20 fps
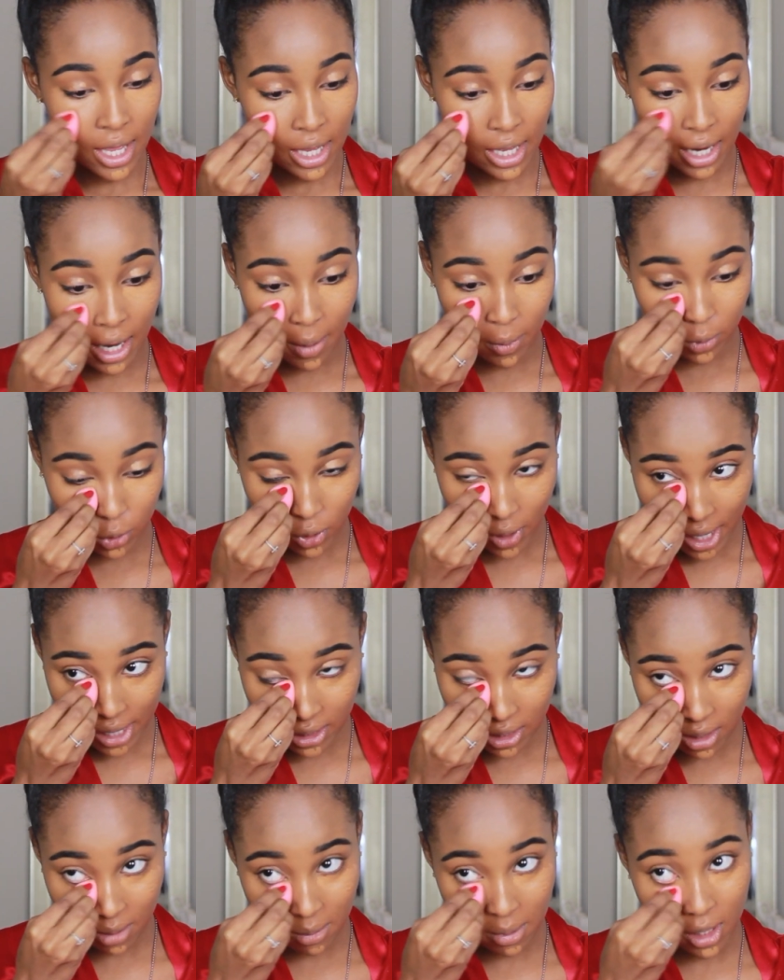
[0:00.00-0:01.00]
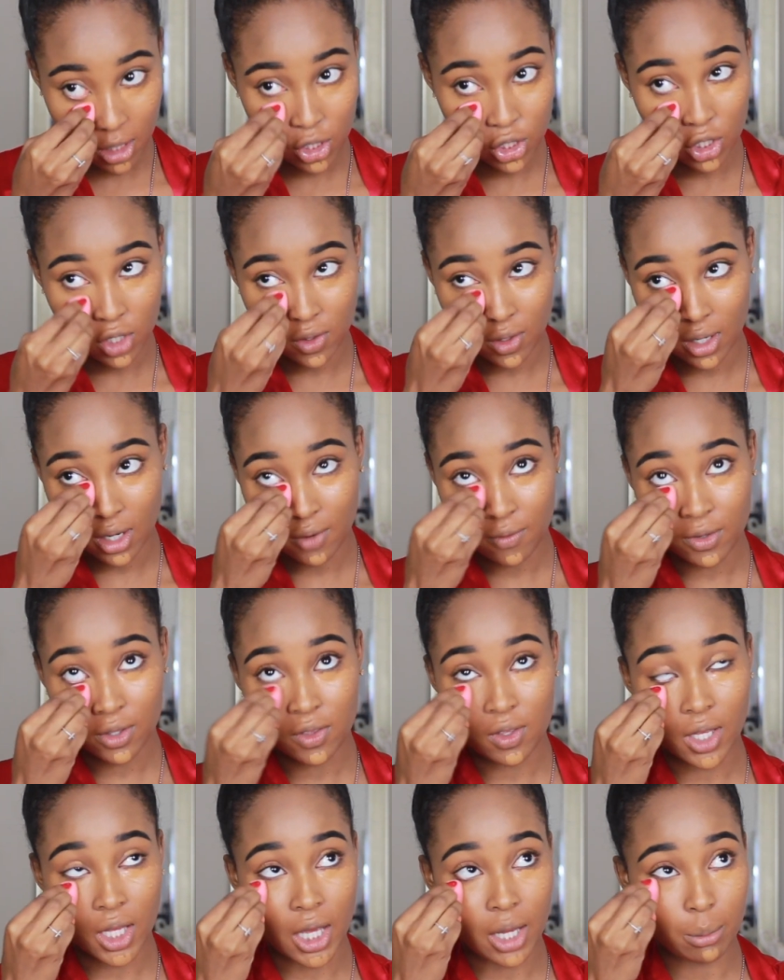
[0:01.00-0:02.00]
And I would try to make sure that
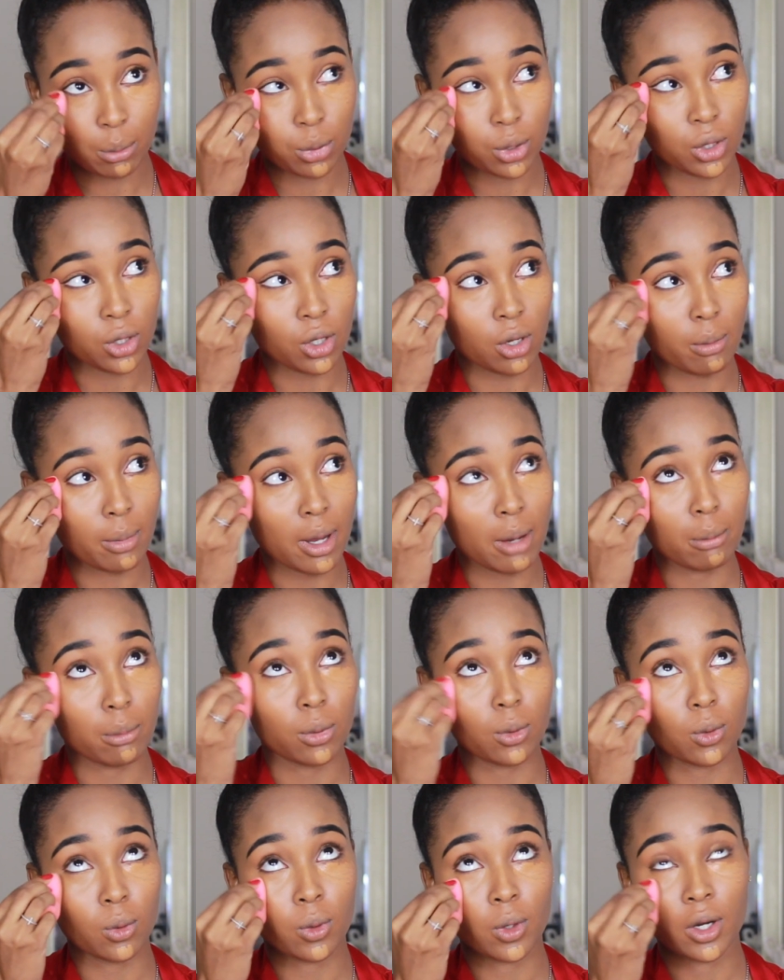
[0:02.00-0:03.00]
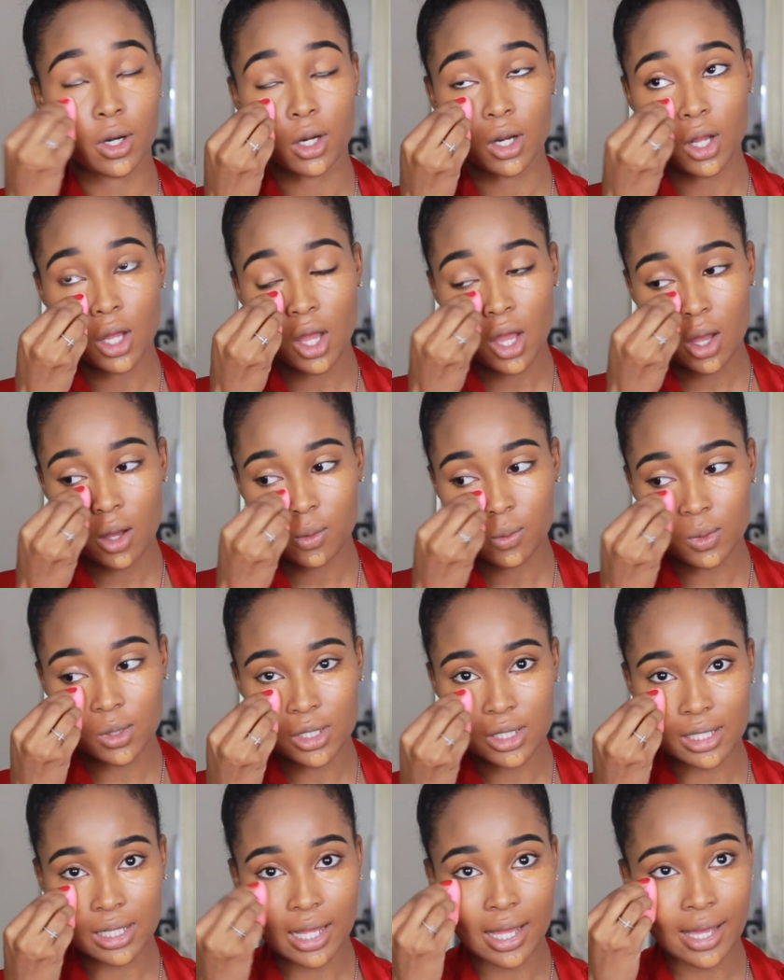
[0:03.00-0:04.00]
everything I put on my board
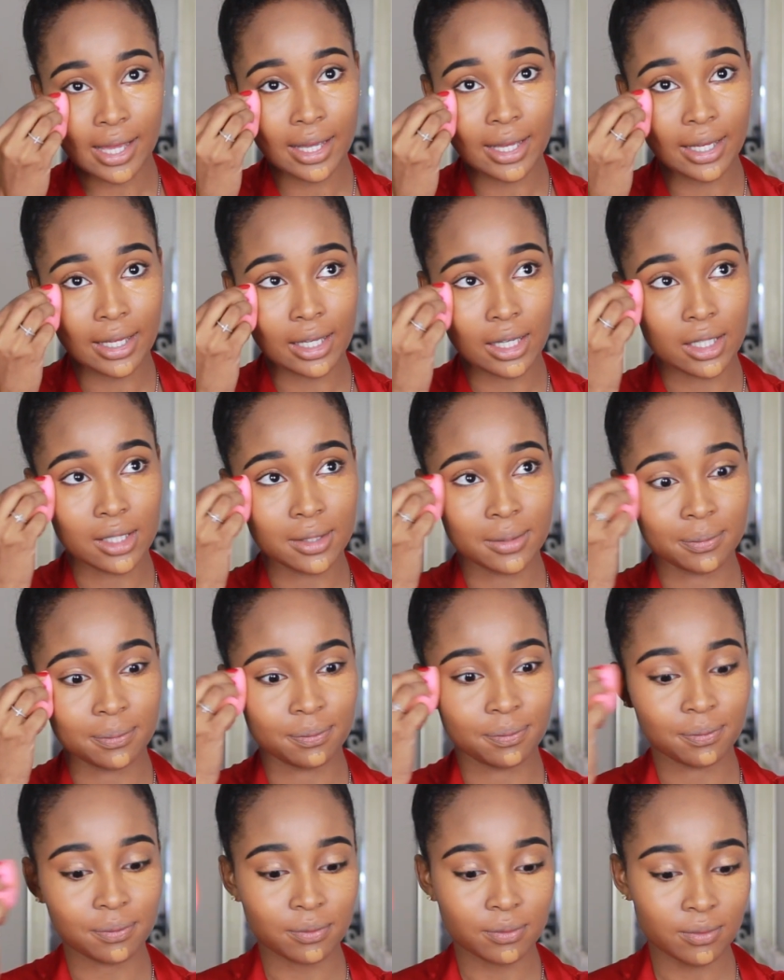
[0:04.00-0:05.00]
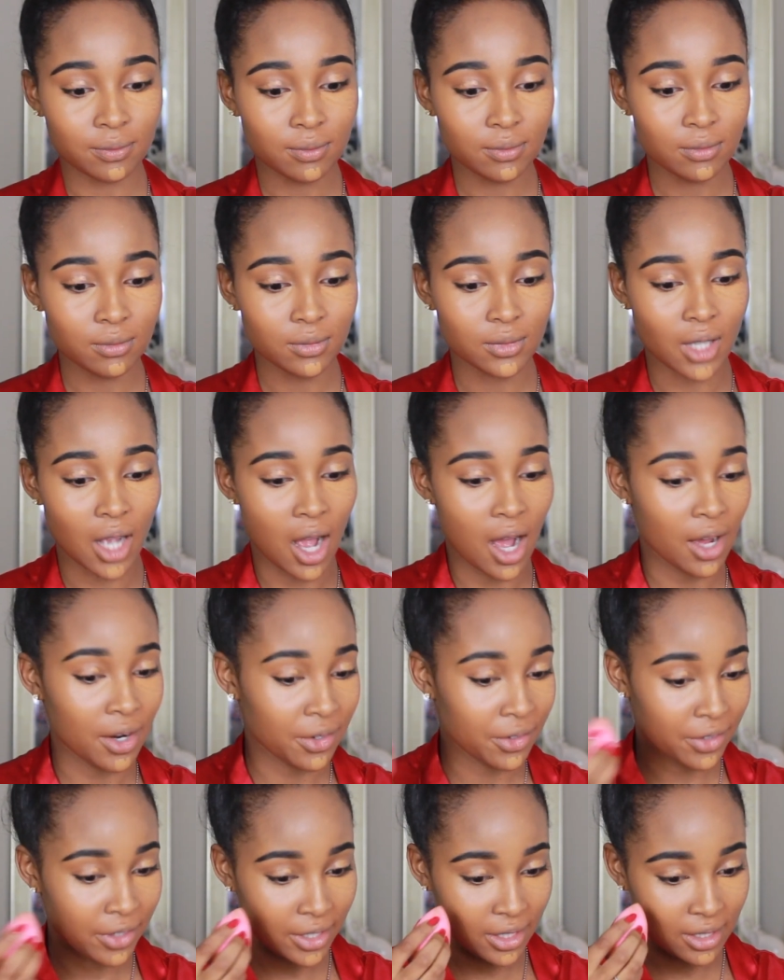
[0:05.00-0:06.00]
was like
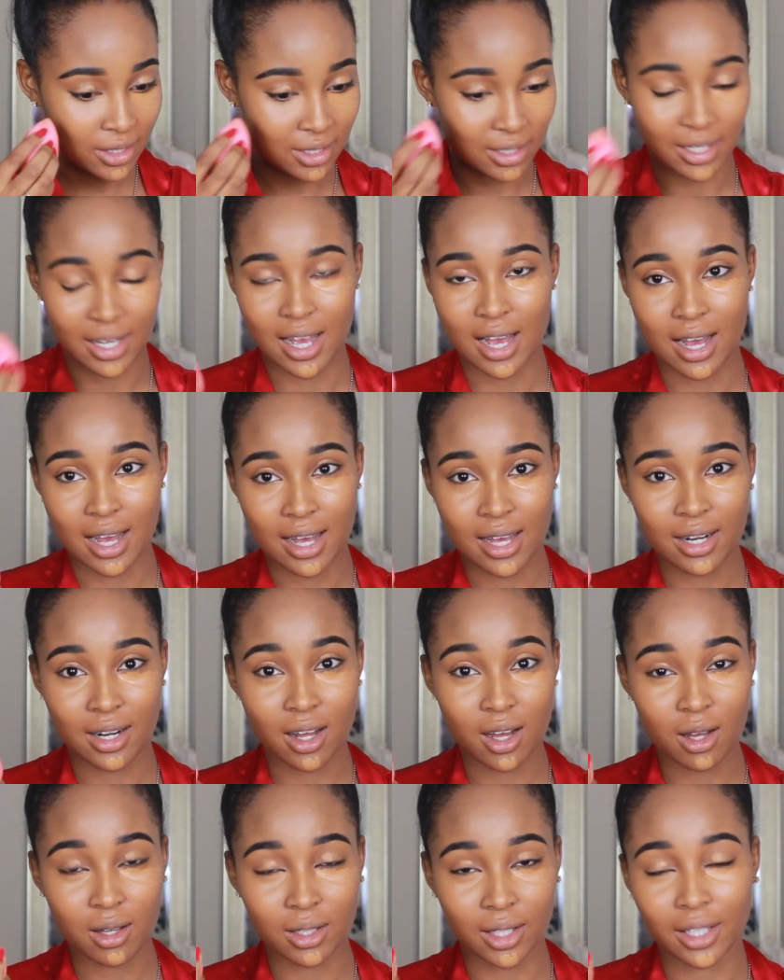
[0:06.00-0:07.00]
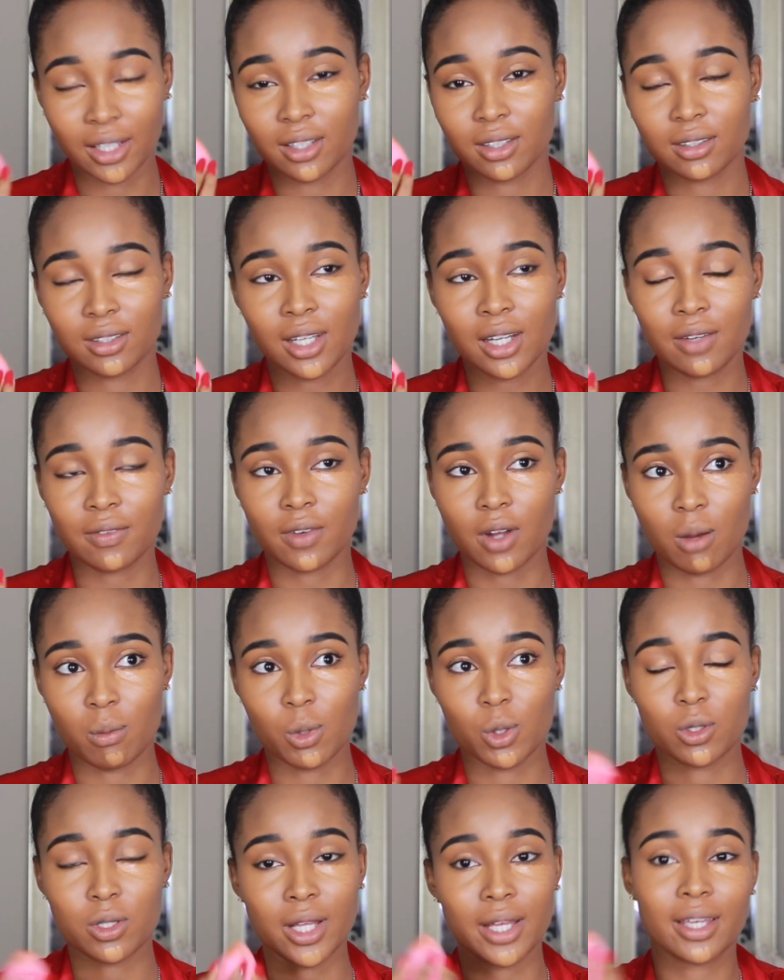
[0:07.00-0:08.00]
honoring to God, like not even
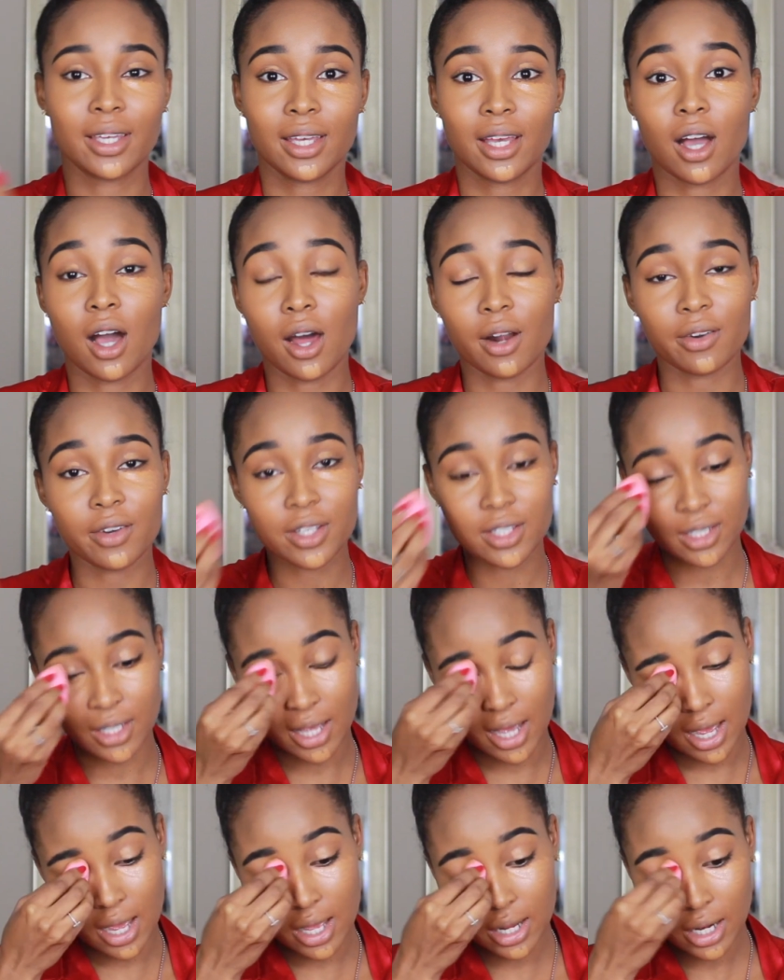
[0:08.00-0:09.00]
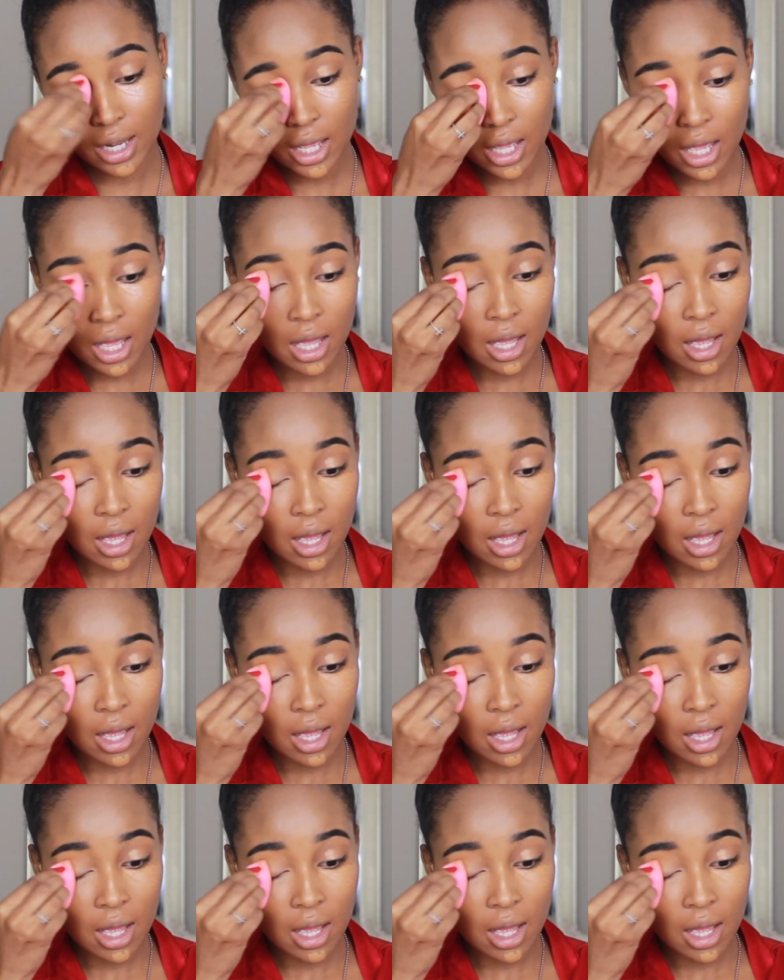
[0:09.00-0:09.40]
almost, like yeah, honoring to God,